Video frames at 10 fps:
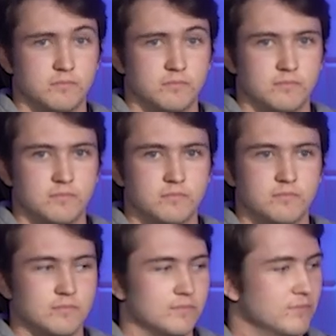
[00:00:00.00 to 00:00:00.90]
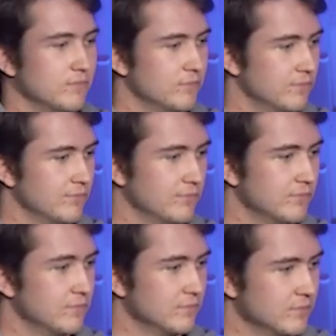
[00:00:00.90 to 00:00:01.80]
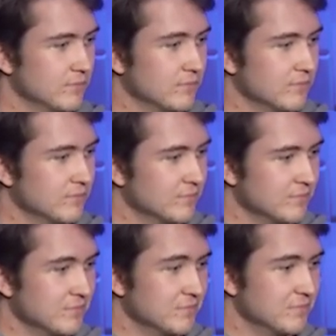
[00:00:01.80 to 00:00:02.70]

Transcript: This person isn't speaking.